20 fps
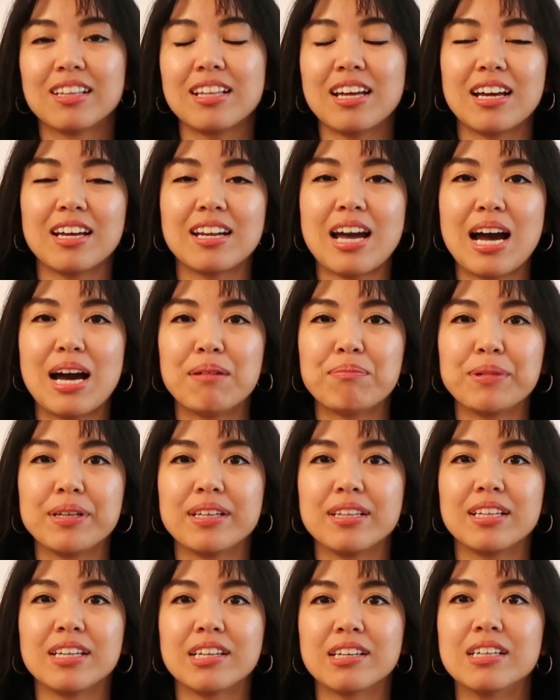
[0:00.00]
that had
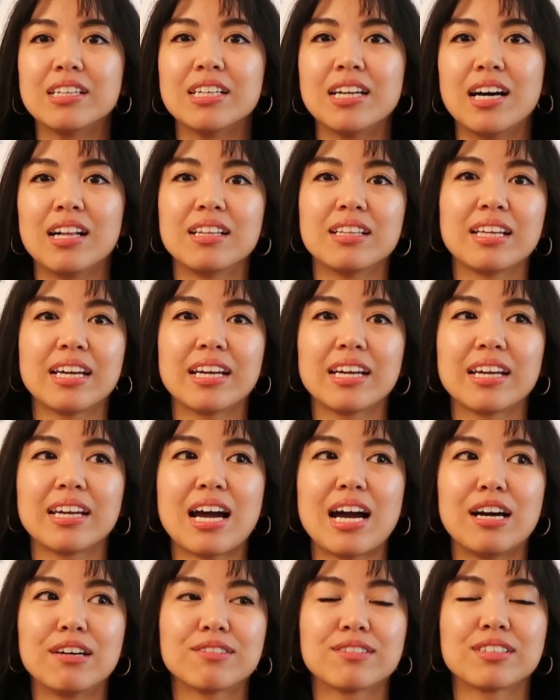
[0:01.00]
happened here in L A
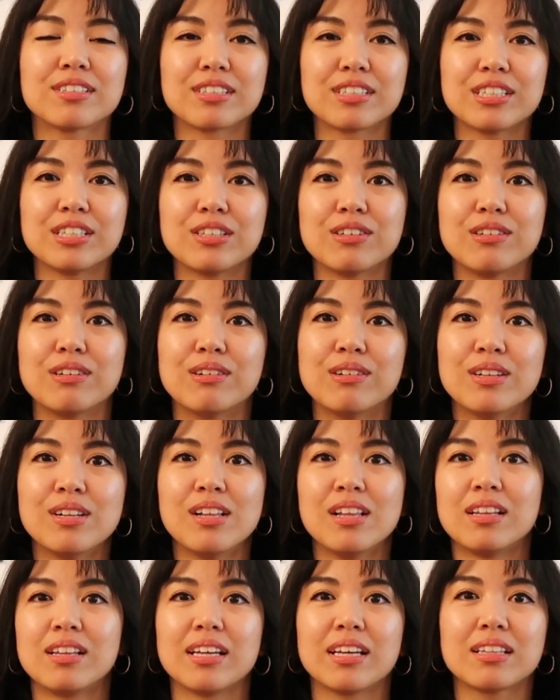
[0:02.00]
after, you know,
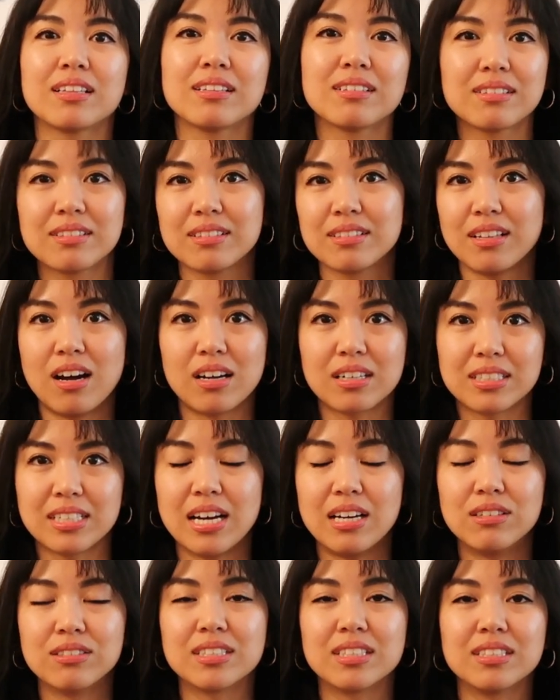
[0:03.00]
like
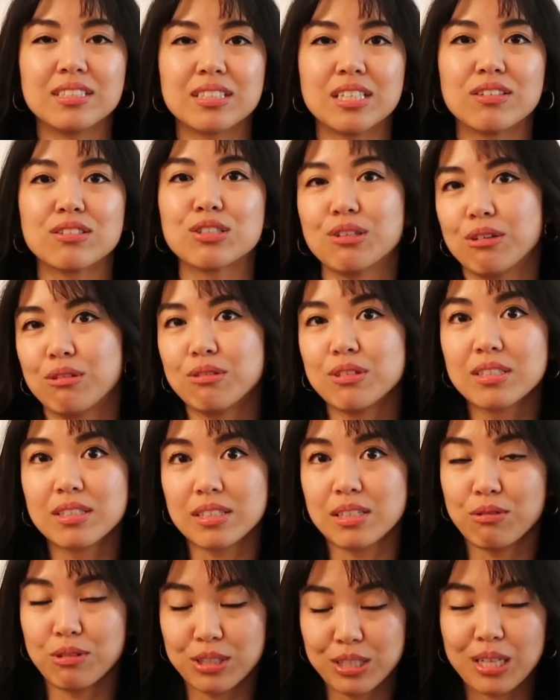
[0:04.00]
lockdowns and stuff. So it was
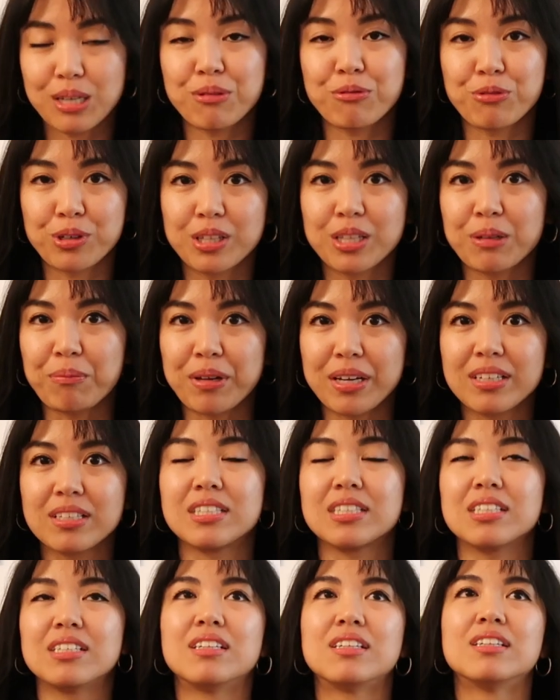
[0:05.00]
it was like a really big
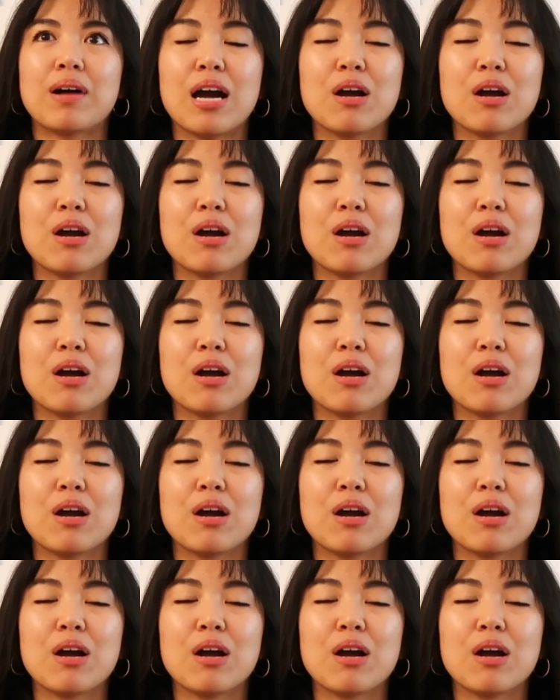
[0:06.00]
deal.